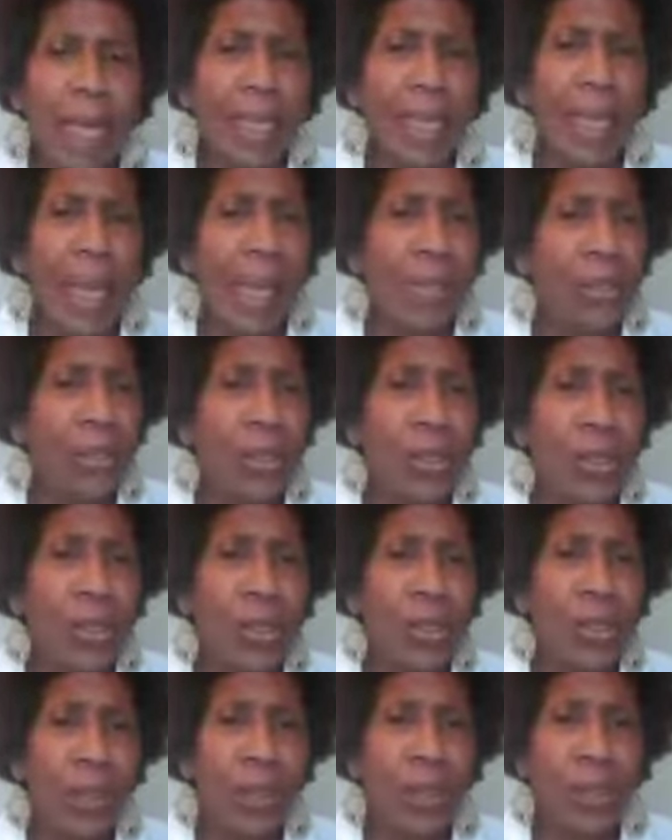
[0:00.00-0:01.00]
counselor and a
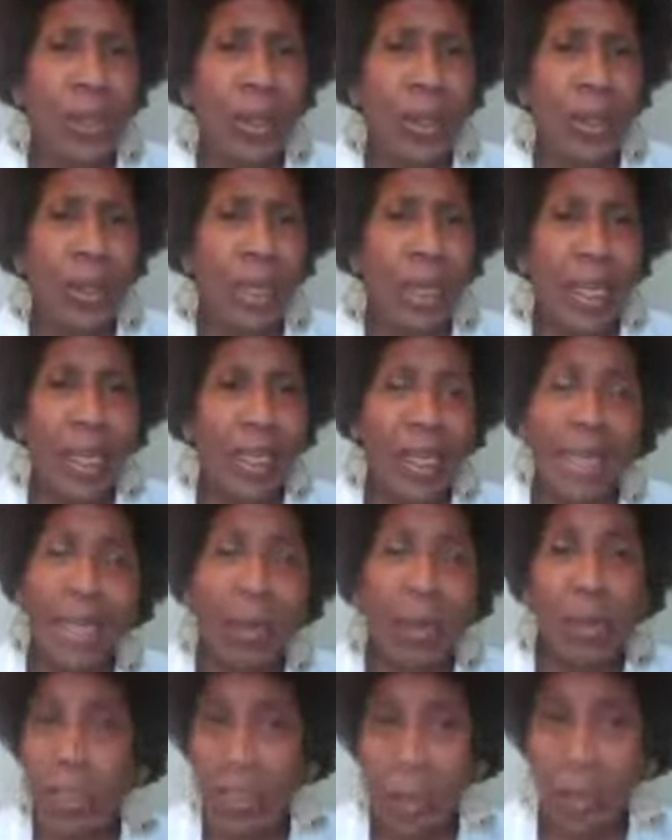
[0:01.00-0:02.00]
social worker. There
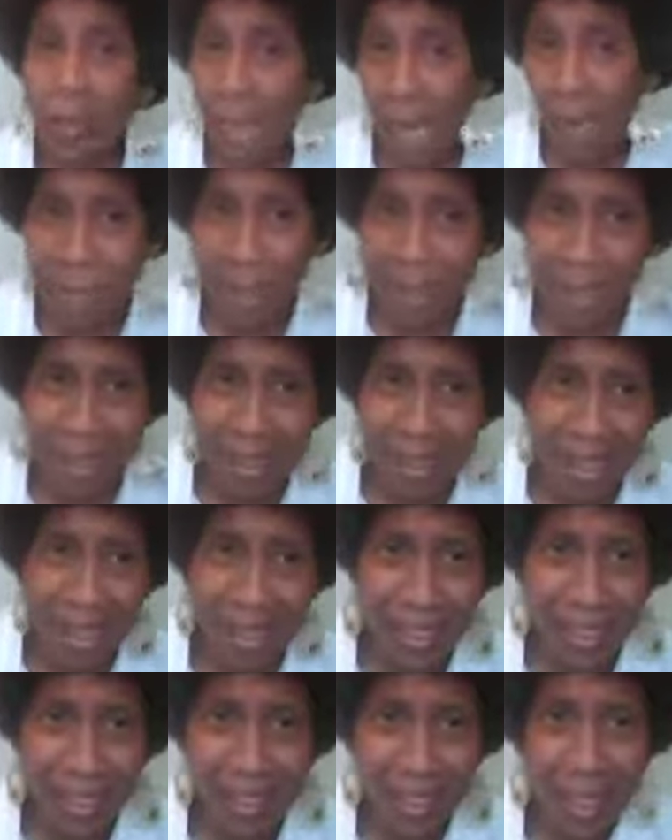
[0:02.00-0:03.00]
was no time like the
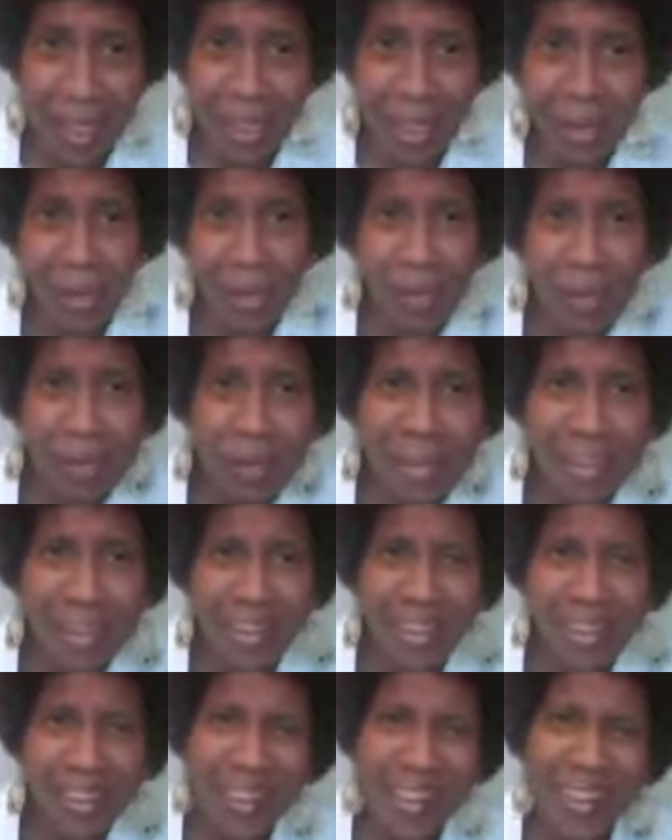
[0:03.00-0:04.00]
60s. I know everybody
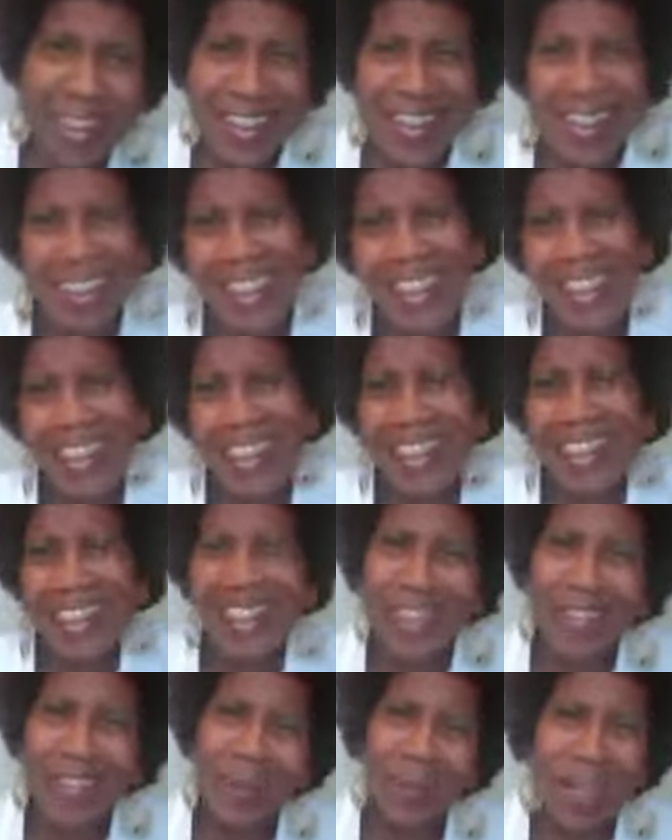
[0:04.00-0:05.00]
says, oh, yeah, yeah,
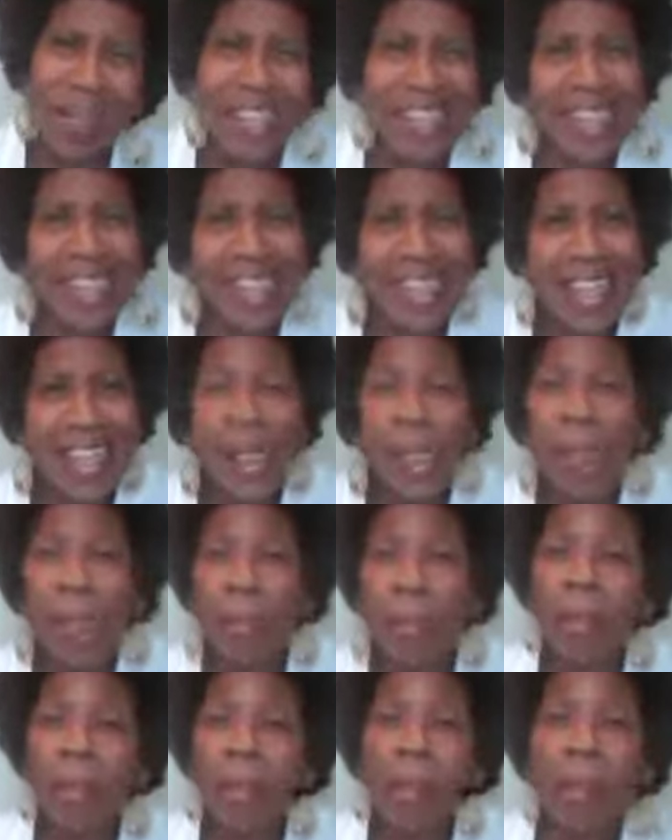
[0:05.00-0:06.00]
everybody says that,
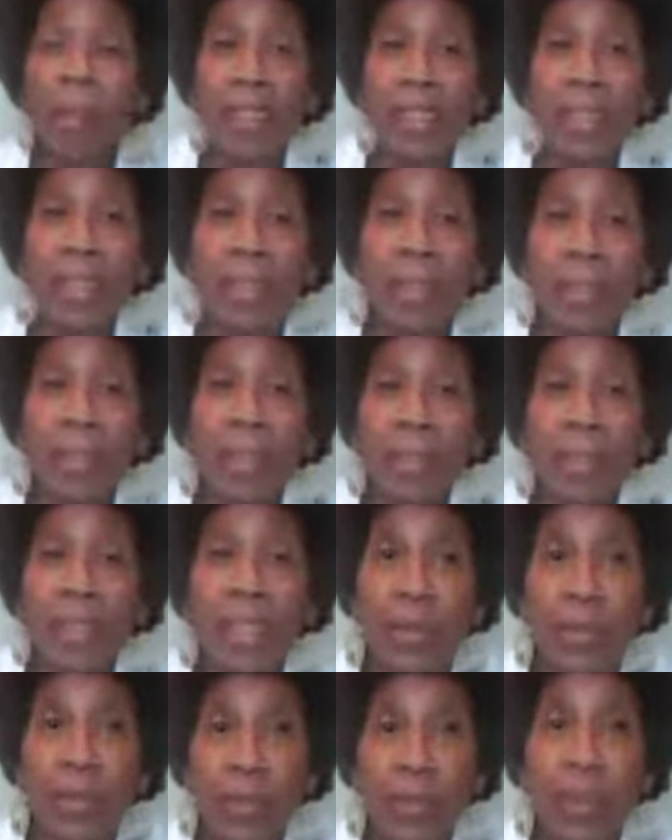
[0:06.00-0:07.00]
but it wasn't, because
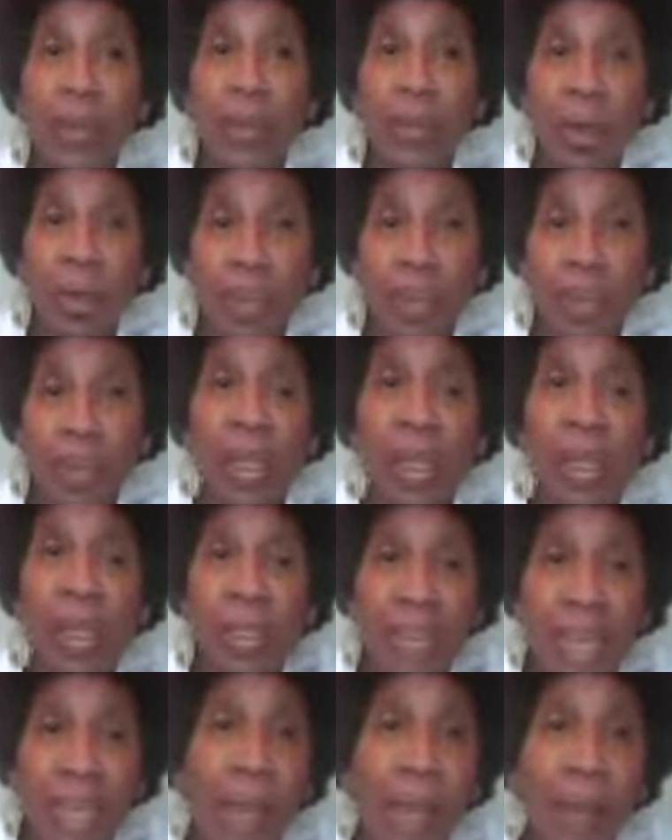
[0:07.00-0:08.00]
it really was
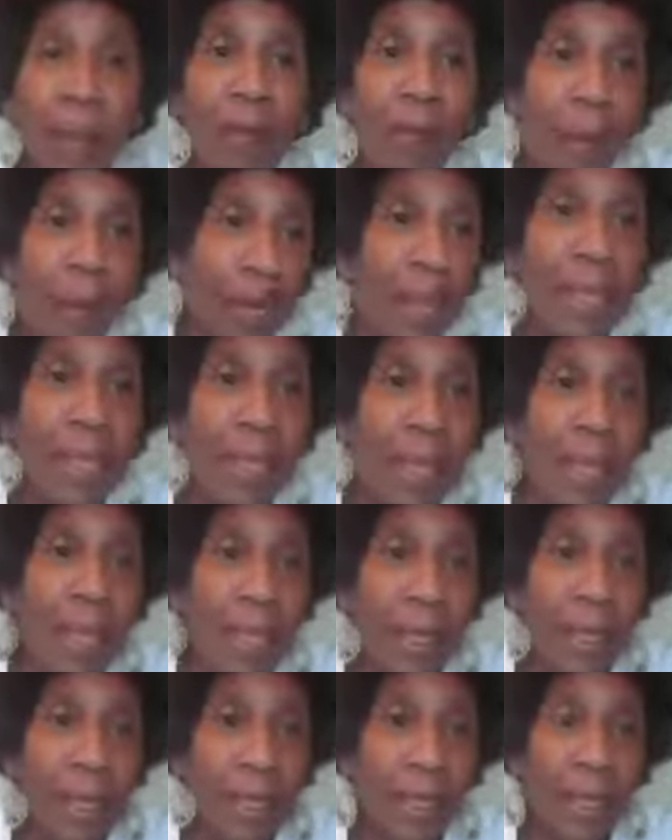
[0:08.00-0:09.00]
a time of awakening
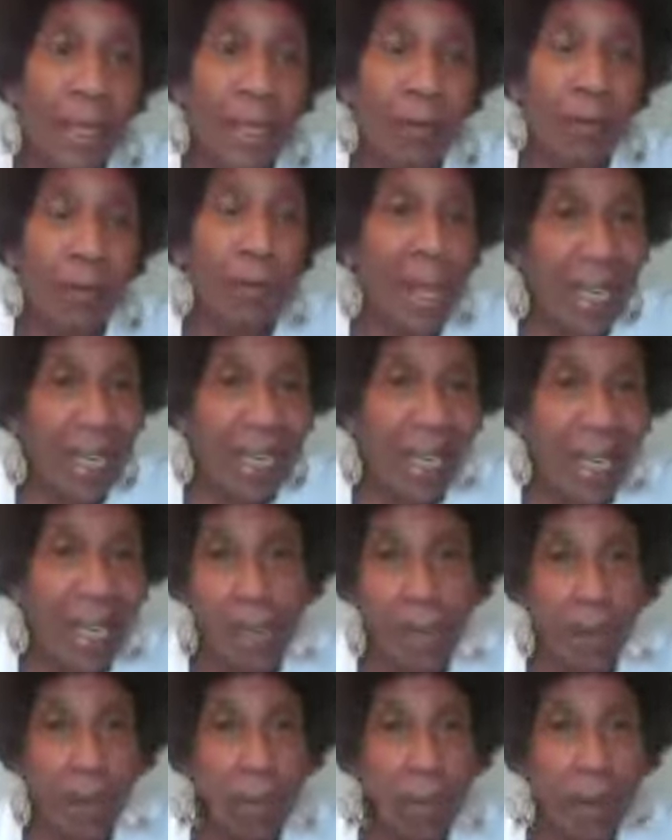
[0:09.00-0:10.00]
and
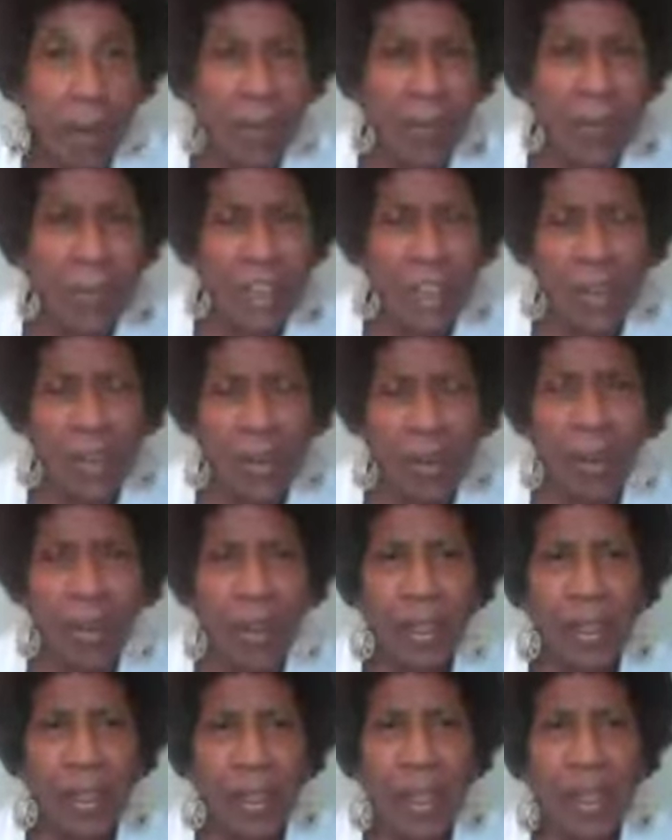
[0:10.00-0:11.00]
reckoning with each other.
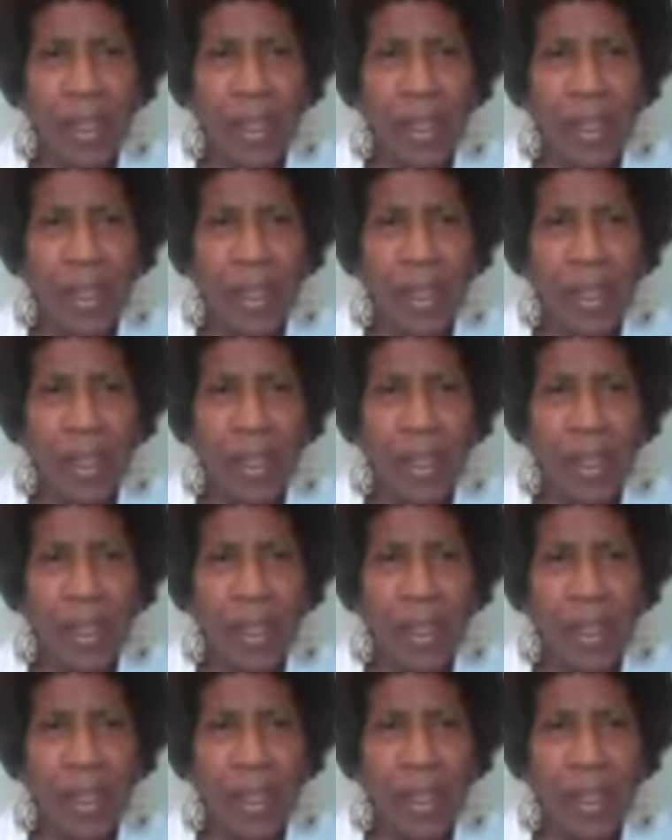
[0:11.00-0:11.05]
And,